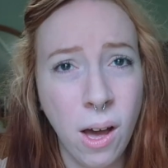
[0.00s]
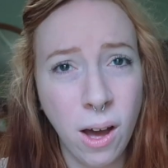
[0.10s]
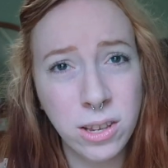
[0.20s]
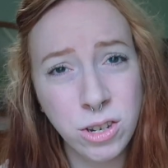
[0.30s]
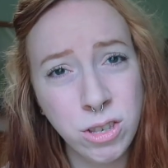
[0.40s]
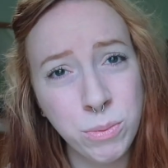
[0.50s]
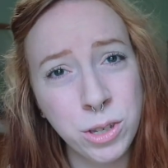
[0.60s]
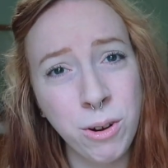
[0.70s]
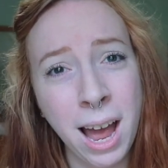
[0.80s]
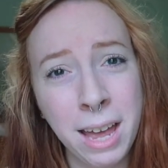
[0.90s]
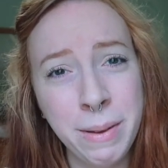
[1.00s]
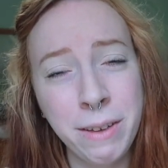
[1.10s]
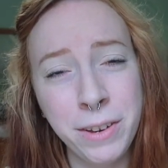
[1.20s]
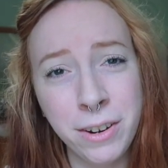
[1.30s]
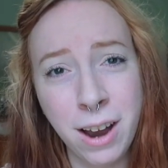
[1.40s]
Also subscribe
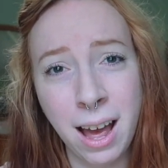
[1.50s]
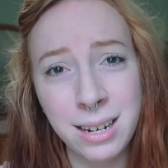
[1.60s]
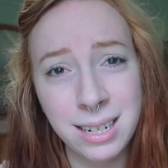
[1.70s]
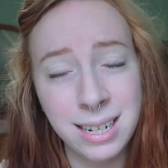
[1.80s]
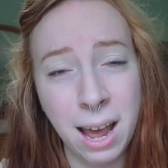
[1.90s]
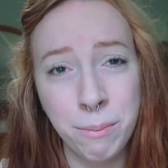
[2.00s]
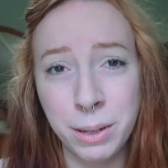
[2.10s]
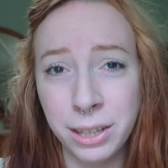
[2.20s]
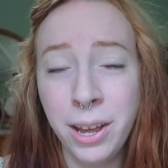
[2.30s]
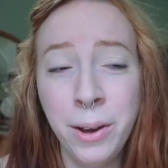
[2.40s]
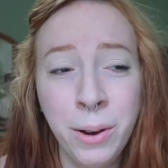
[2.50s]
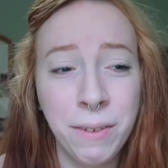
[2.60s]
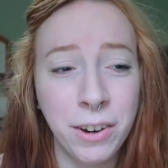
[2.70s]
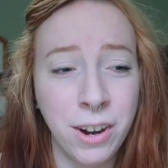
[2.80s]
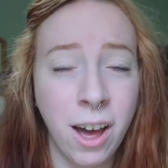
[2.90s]
if you're not down below.
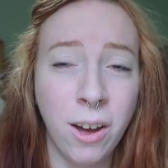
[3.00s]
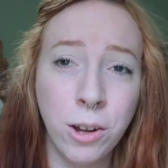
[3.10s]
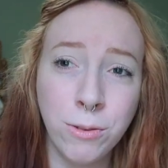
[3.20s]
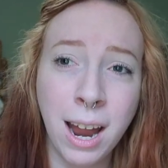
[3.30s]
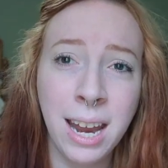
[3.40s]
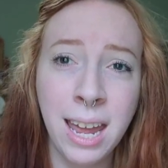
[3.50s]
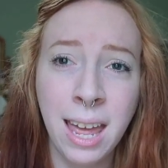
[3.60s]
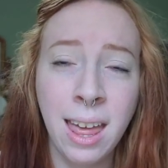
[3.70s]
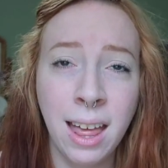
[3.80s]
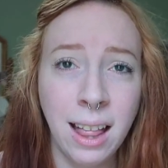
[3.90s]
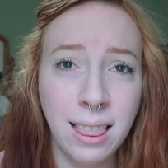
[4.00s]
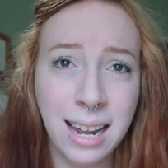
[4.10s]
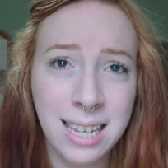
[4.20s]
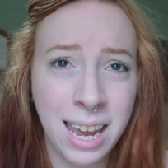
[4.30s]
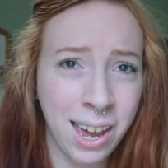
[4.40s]
If you're not already,
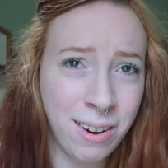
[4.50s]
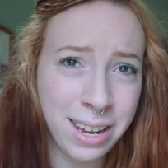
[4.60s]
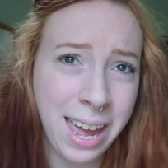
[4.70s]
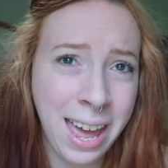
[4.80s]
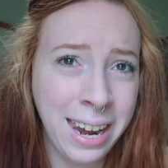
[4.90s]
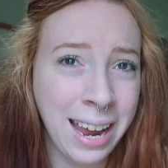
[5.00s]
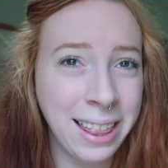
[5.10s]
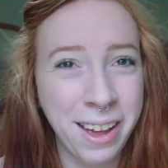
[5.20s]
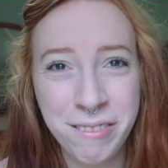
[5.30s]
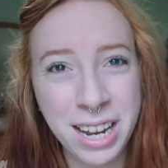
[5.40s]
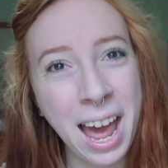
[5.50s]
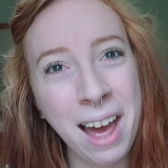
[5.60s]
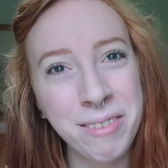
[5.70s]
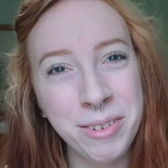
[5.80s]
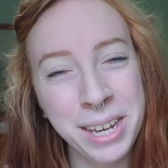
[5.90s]
let's hang out again. I love to
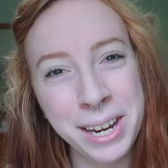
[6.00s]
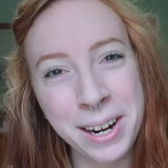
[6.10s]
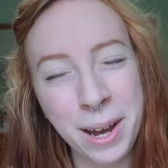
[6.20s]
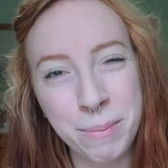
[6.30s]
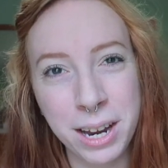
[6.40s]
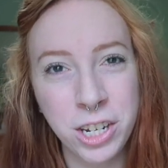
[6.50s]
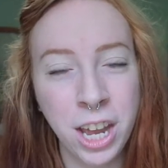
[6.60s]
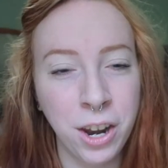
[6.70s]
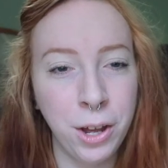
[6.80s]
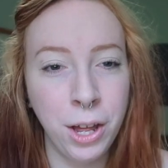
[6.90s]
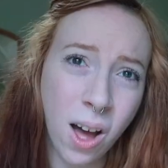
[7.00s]
have you here on my channel.